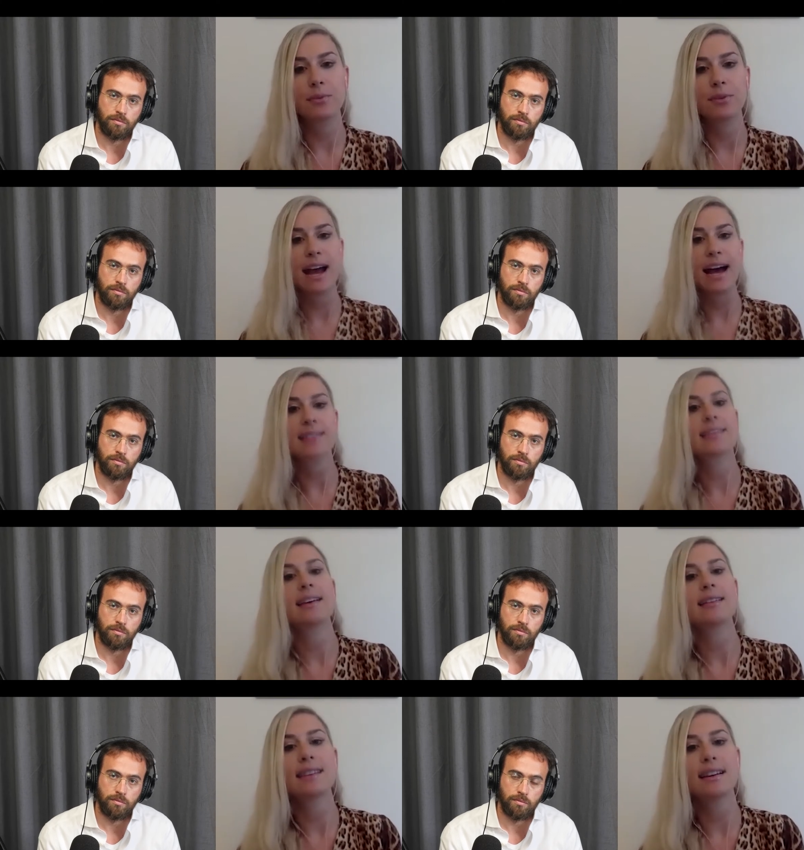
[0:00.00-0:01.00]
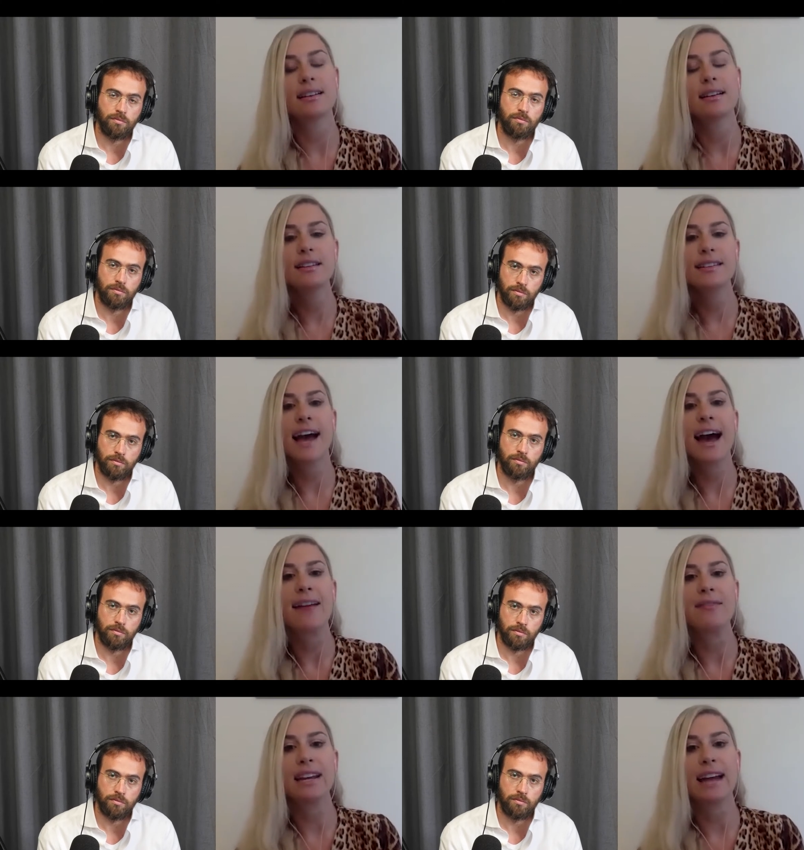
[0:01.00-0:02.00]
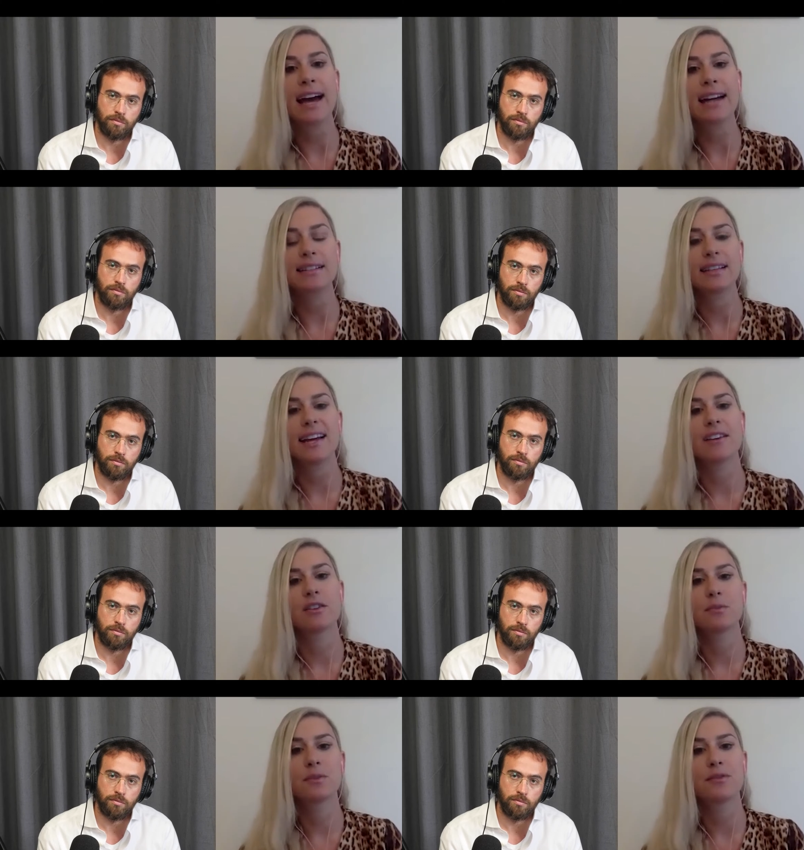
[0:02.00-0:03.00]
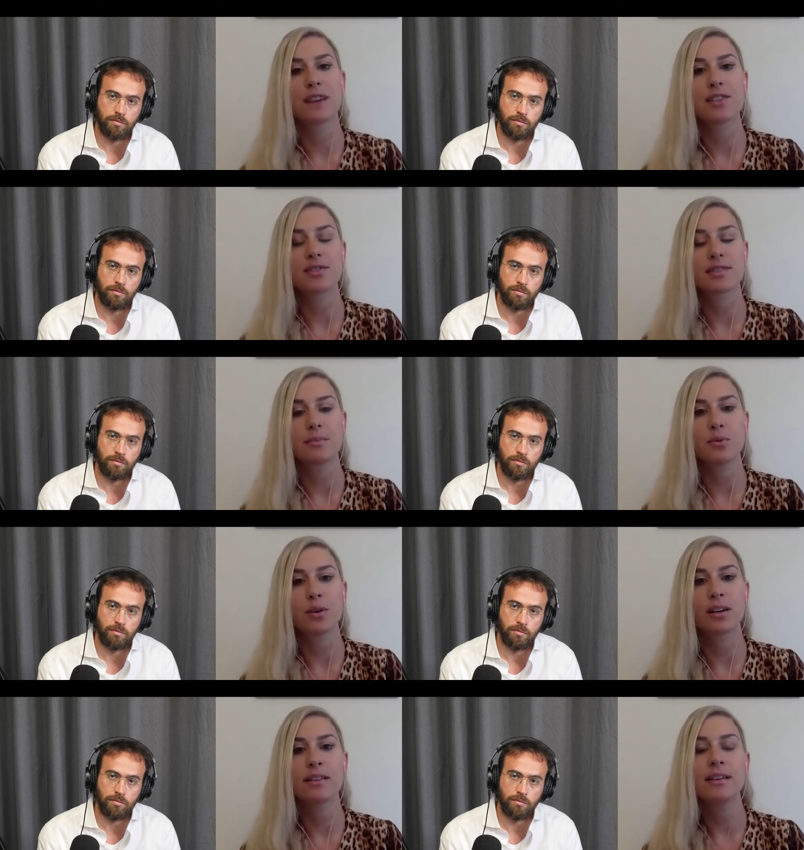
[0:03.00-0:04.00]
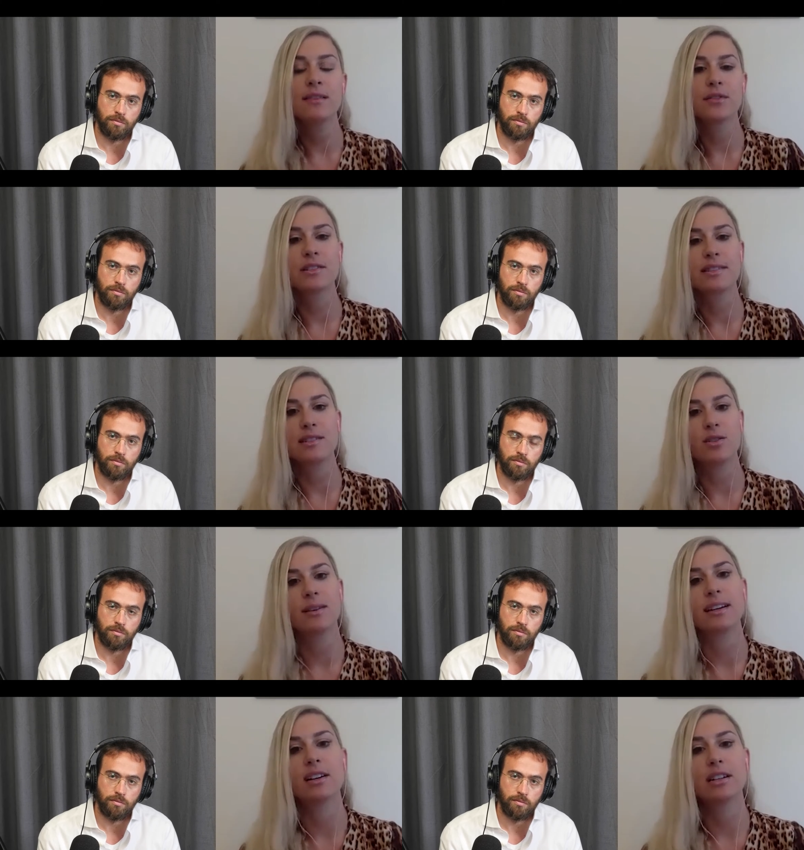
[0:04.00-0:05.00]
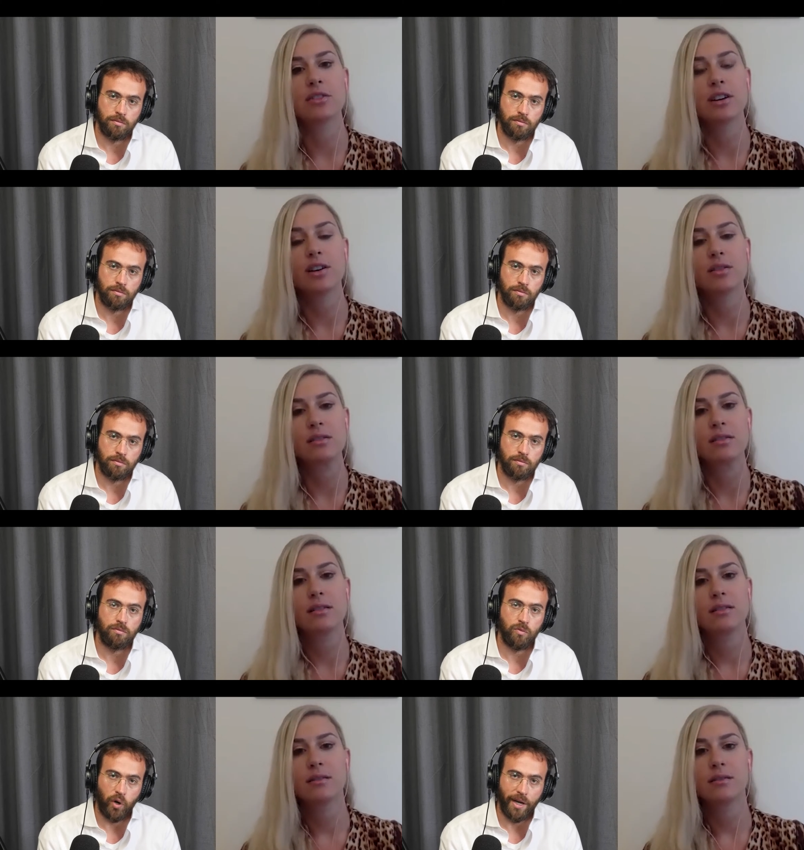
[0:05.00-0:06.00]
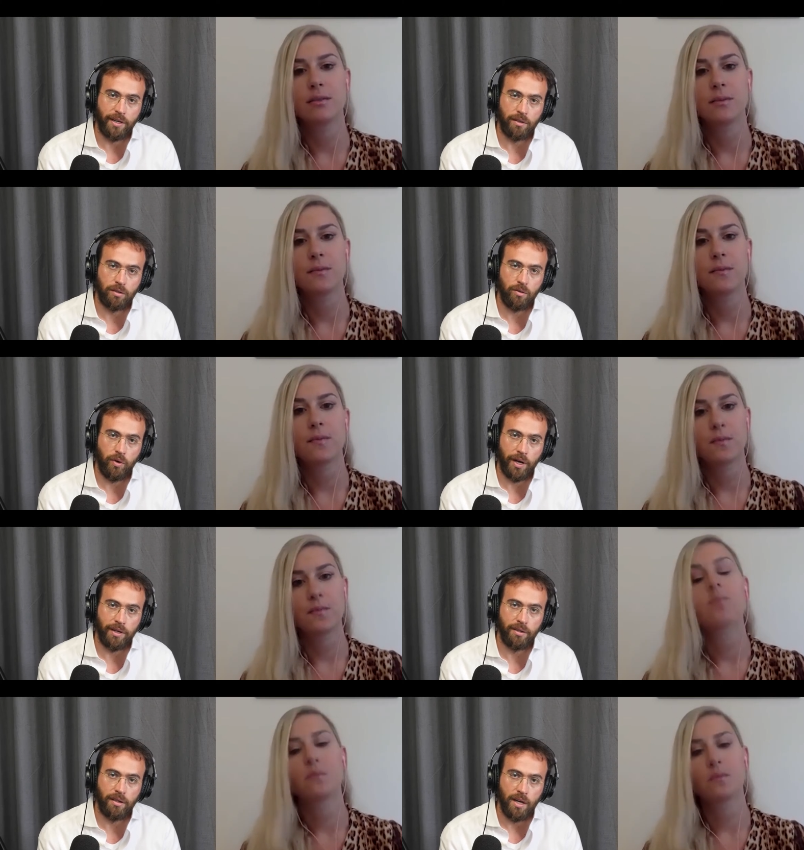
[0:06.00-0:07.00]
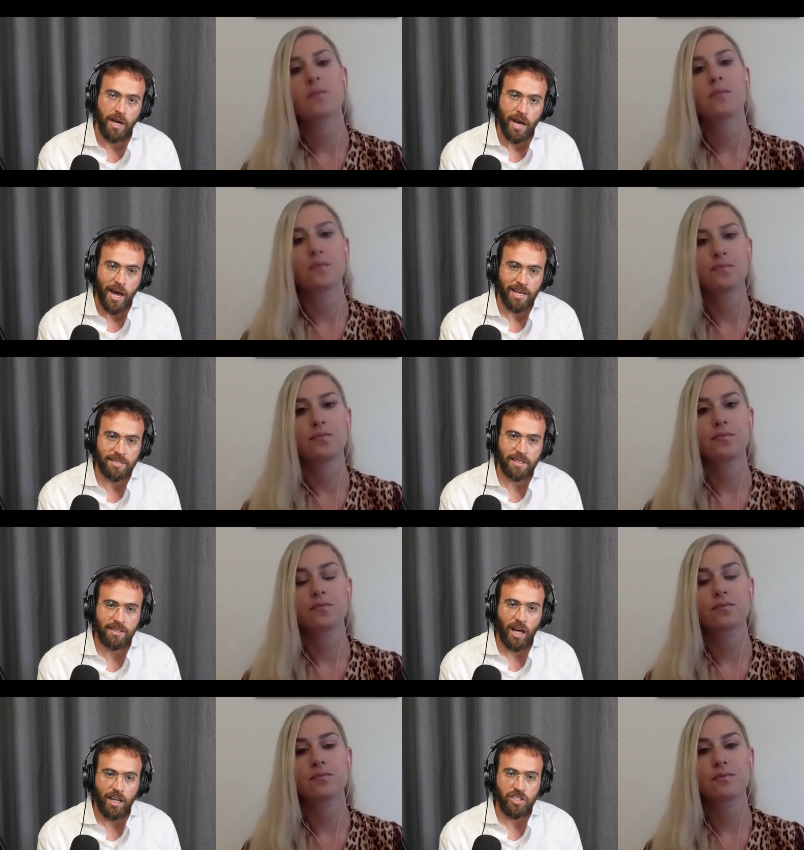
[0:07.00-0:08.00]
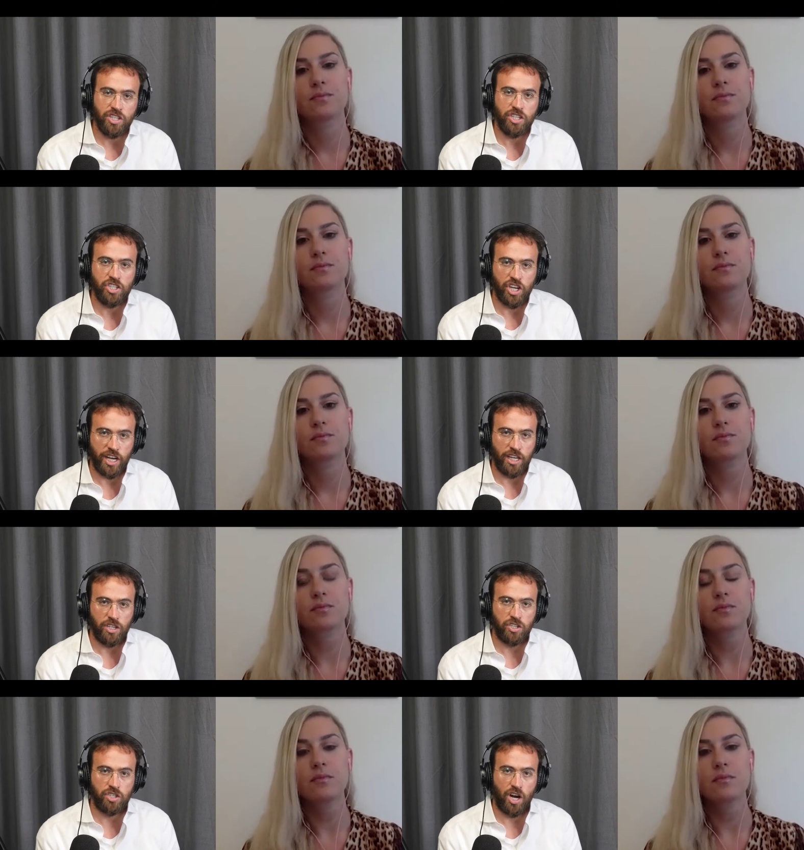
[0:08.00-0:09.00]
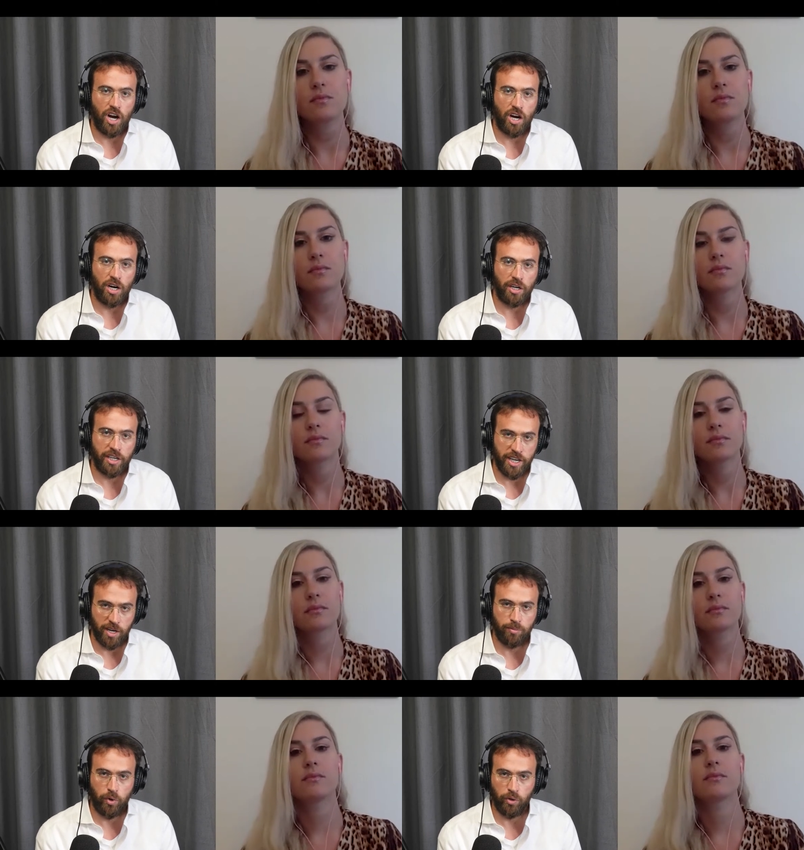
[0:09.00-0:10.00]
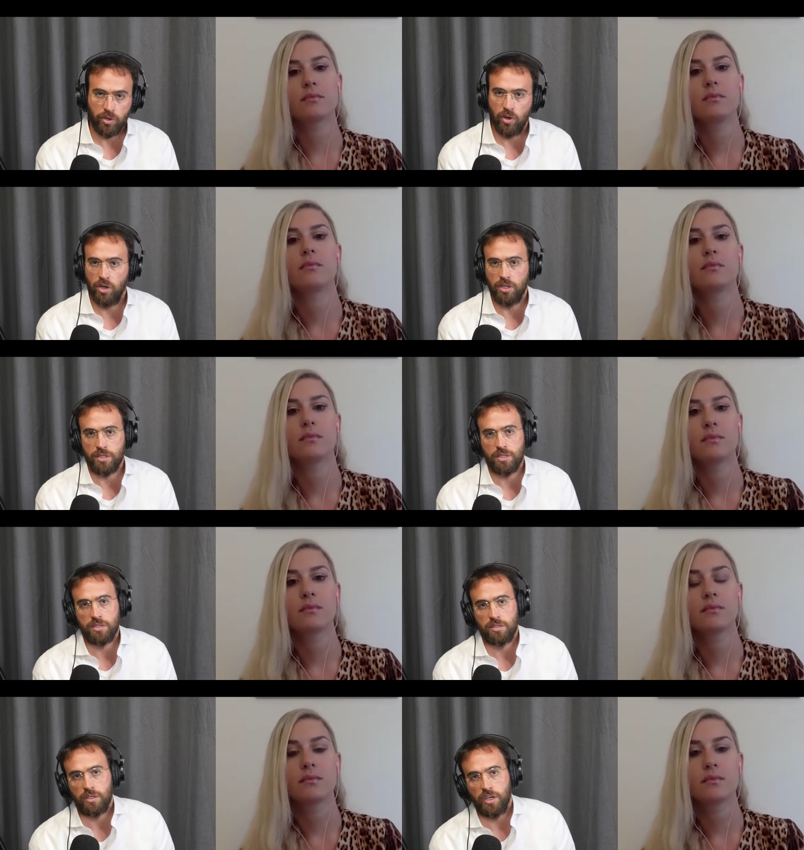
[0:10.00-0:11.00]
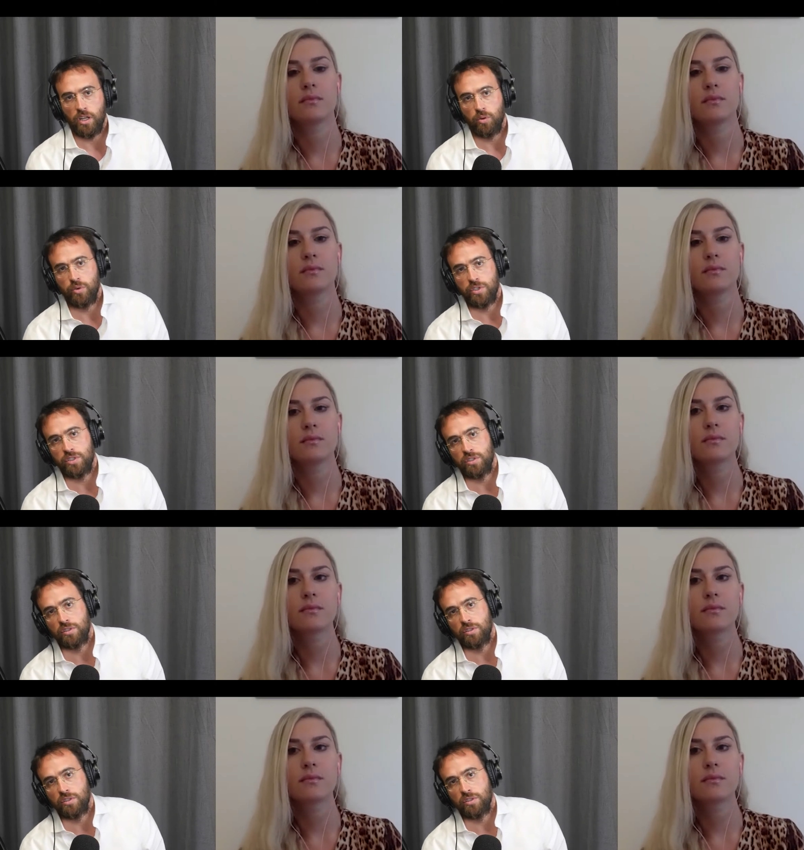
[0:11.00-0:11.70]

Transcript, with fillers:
Speaker 1: are able to access it, to have that added layer of professional support versus doing it on your own.
Speaker 2: Right, right. Has technology changed our care protocols? In other words,